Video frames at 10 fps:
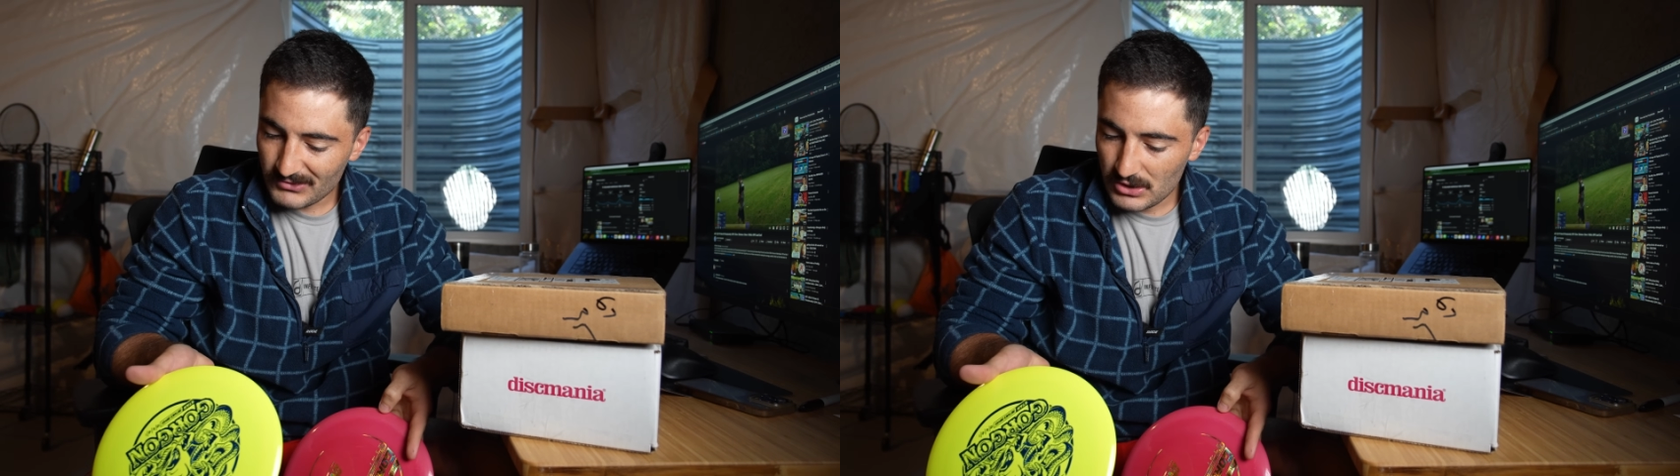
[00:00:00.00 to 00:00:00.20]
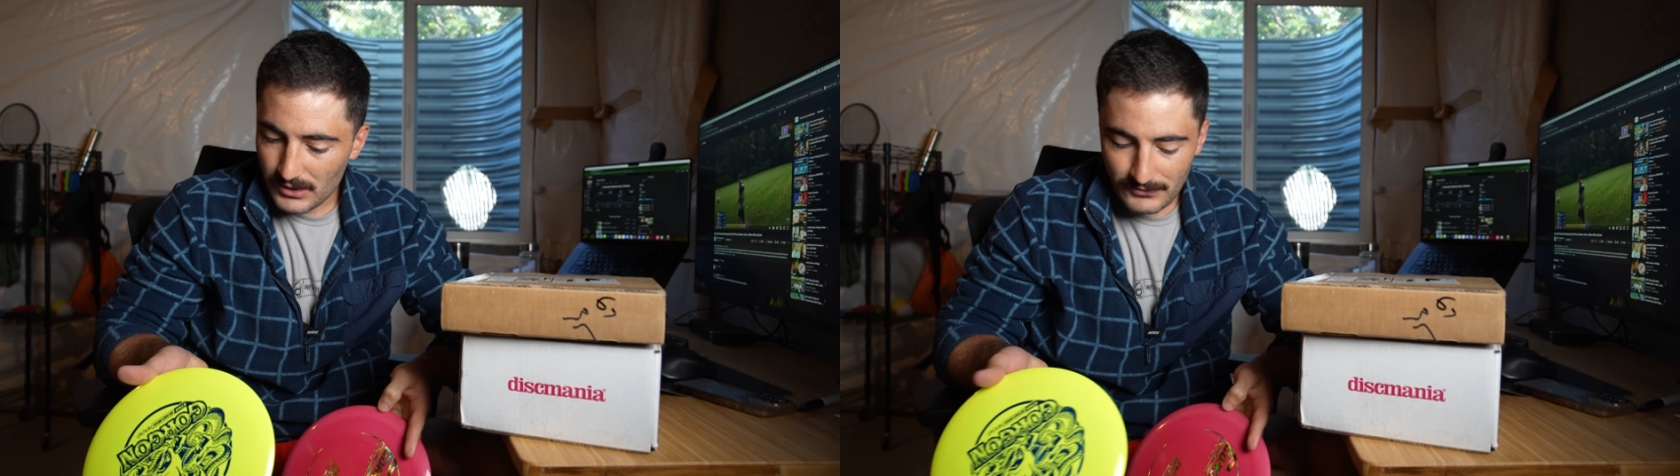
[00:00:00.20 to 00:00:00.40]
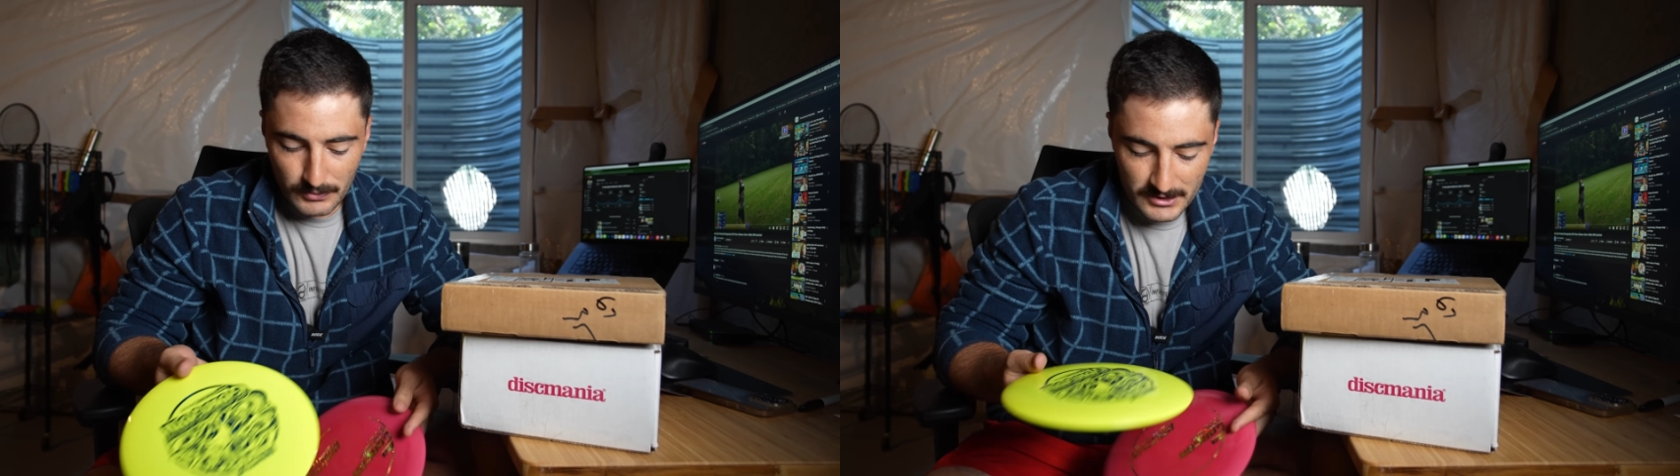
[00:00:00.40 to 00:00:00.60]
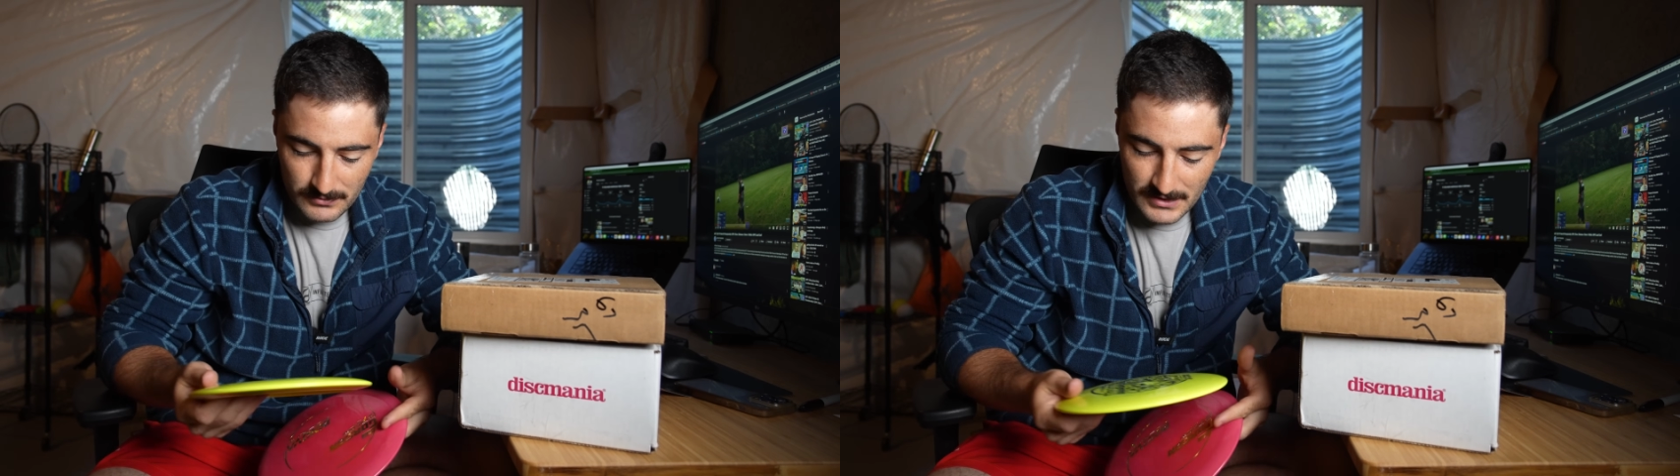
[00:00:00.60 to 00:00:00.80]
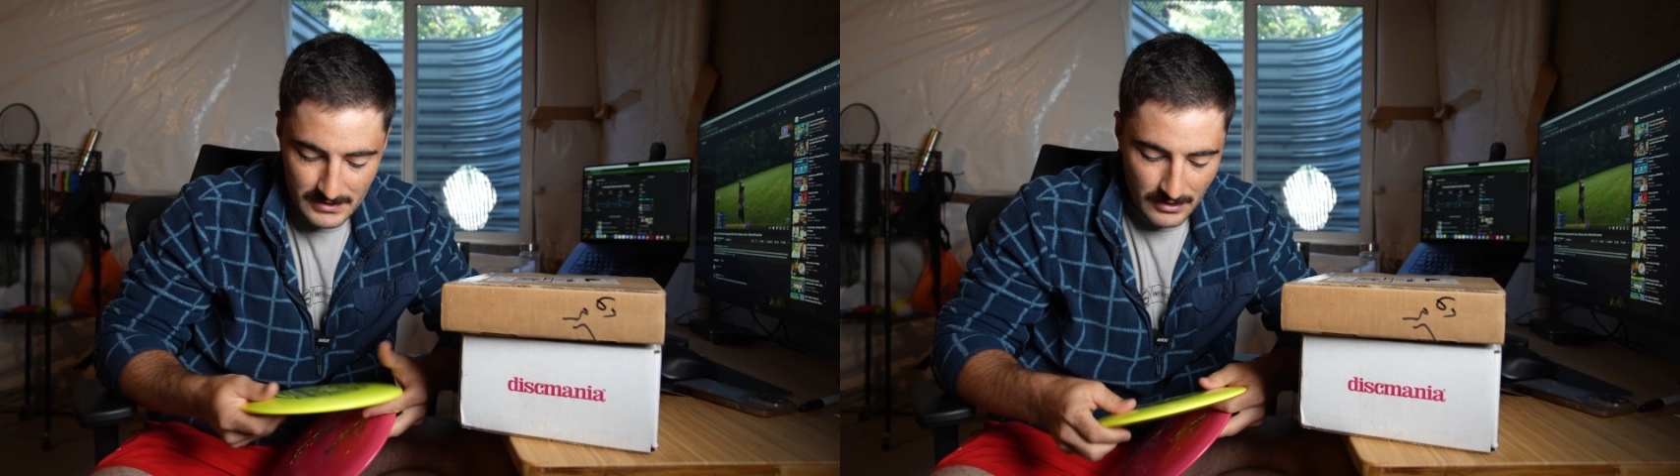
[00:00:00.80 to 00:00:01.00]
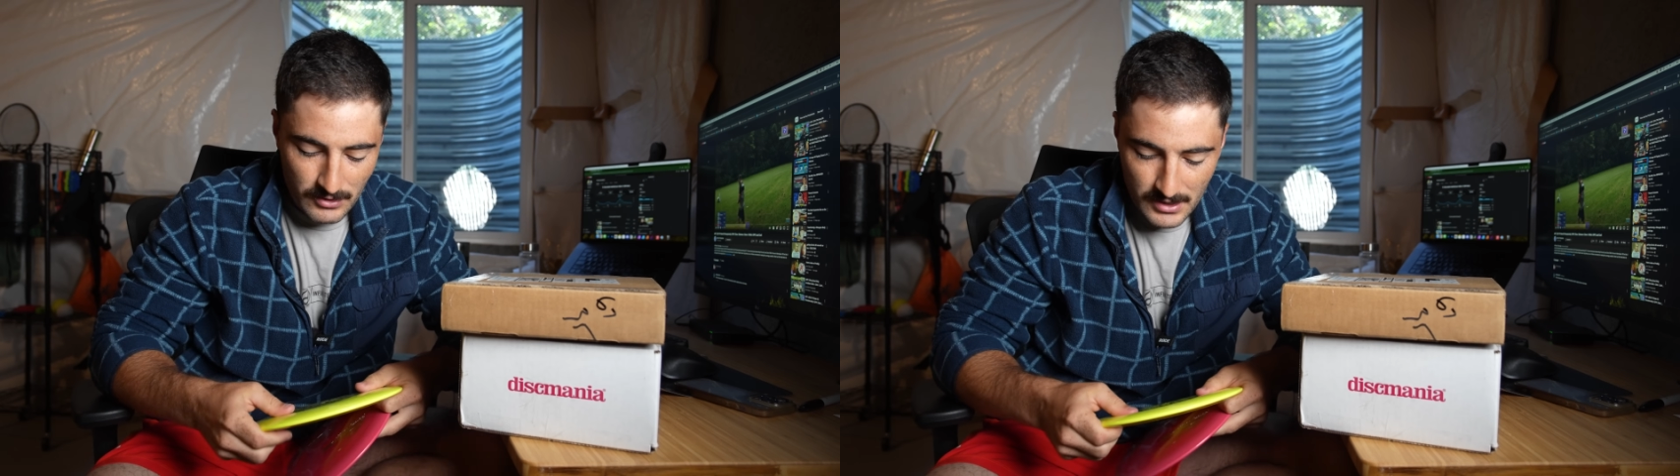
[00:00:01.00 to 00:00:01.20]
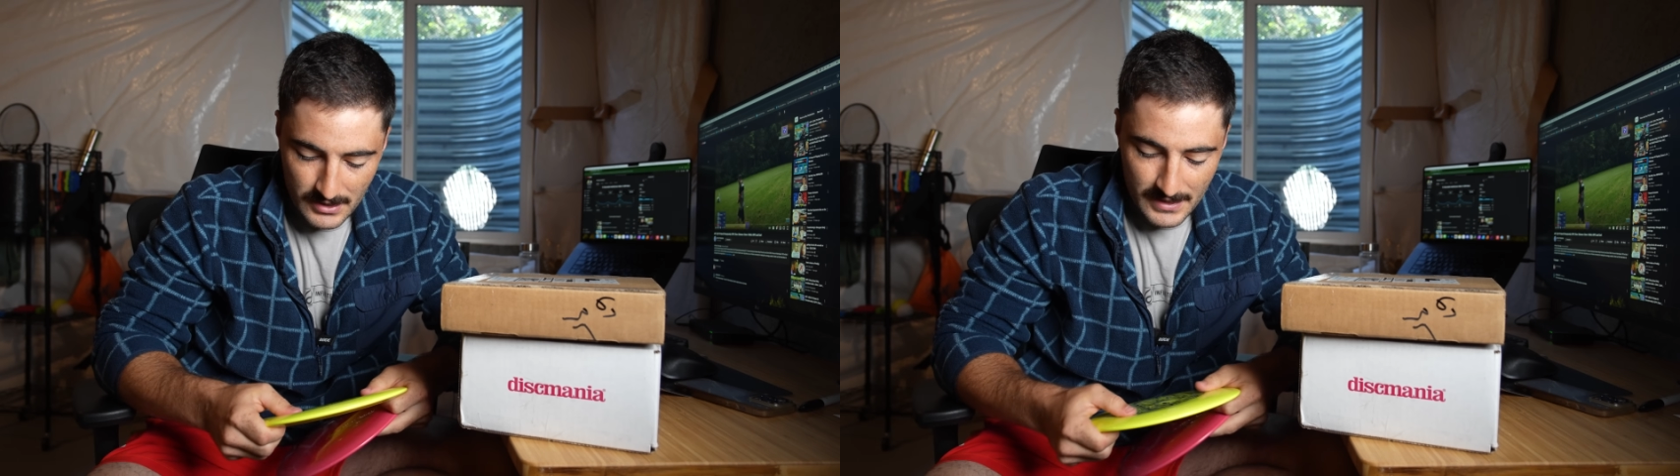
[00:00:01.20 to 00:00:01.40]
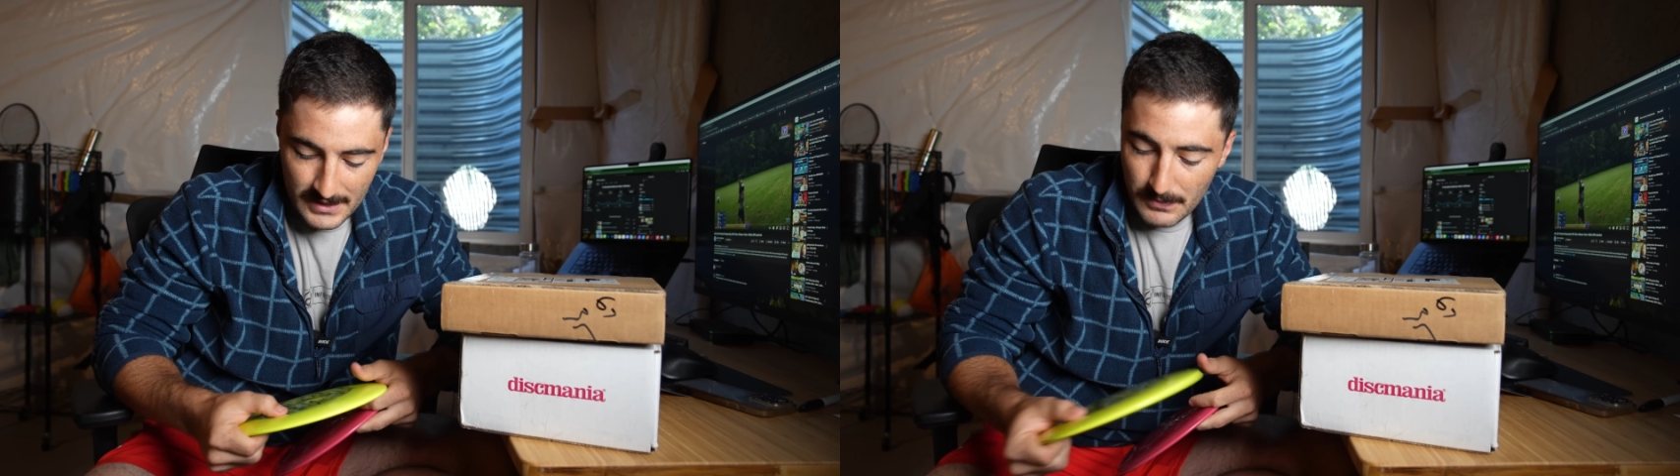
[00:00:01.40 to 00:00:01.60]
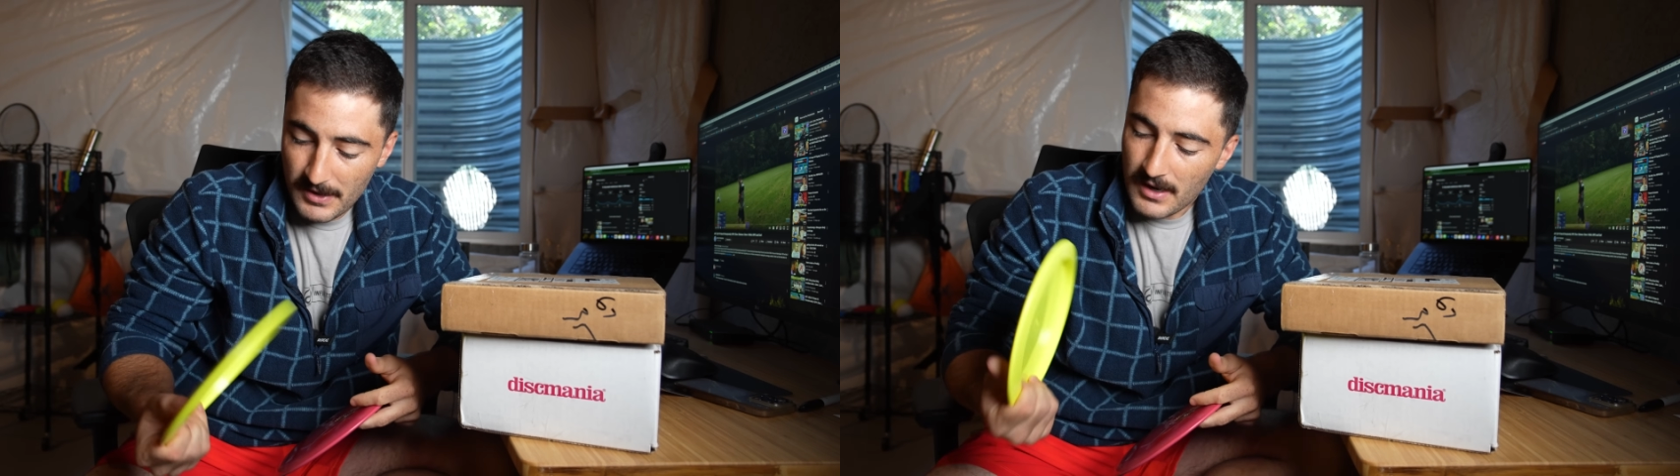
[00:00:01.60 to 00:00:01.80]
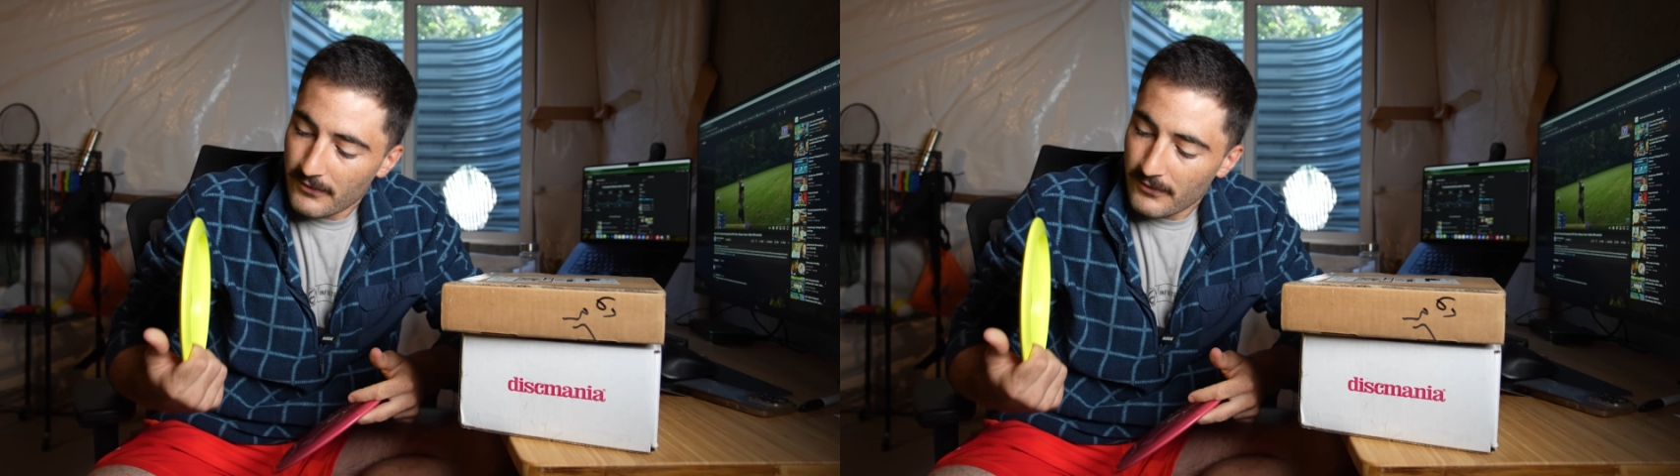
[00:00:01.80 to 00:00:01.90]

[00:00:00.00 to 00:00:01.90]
So I'll have to bring some discs out and compare it.